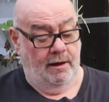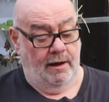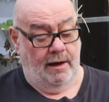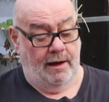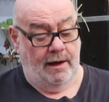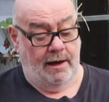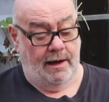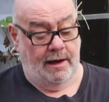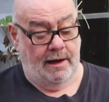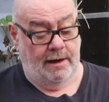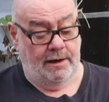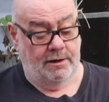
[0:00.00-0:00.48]

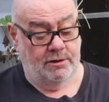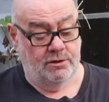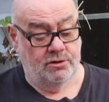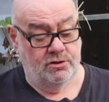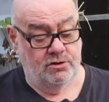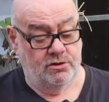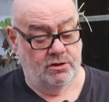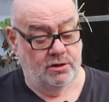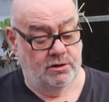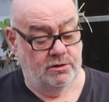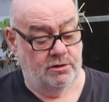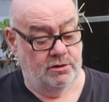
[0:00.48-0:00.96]

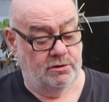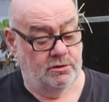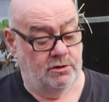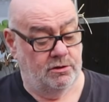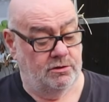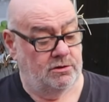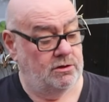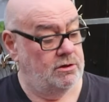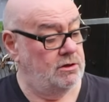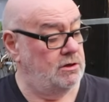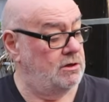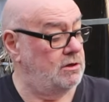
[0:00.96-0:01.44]
and
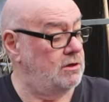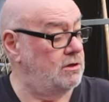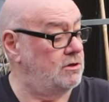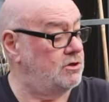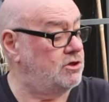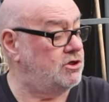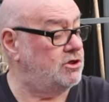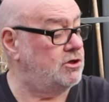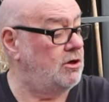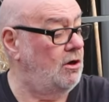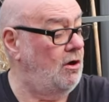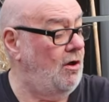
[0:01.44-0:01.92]

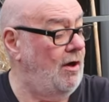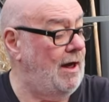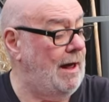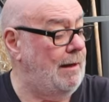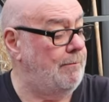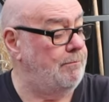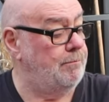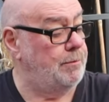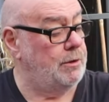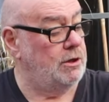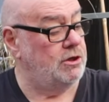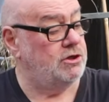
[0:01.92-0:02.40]
Shallot
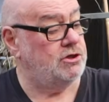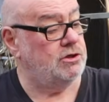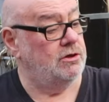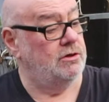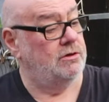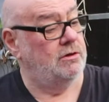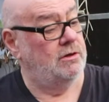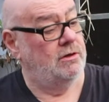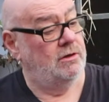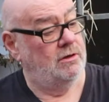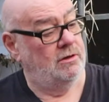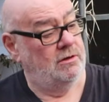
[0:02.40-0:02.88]

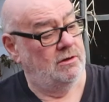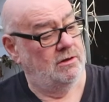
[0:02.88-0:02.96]
Ambition.